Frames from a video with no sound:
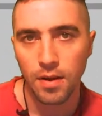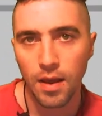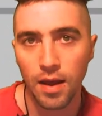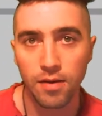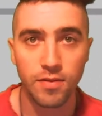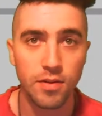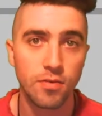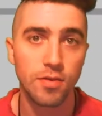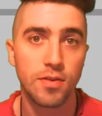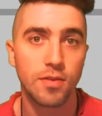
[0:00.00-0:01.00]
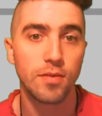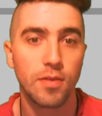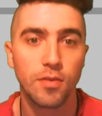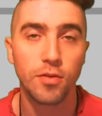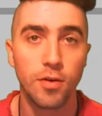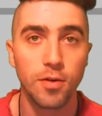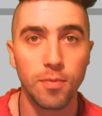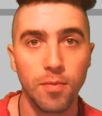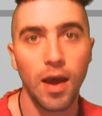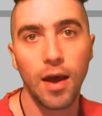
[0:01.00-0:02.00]
Out of interest, the
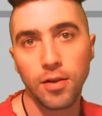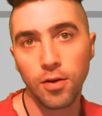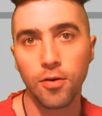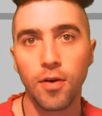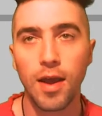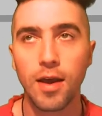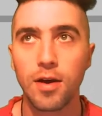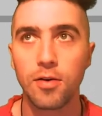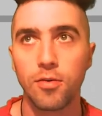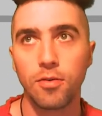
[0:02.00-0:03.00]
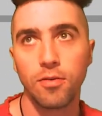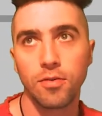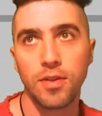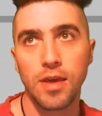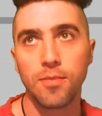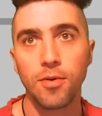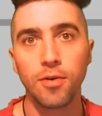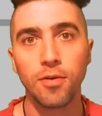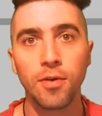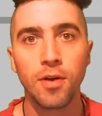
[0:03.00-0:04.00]
Hello AR core demo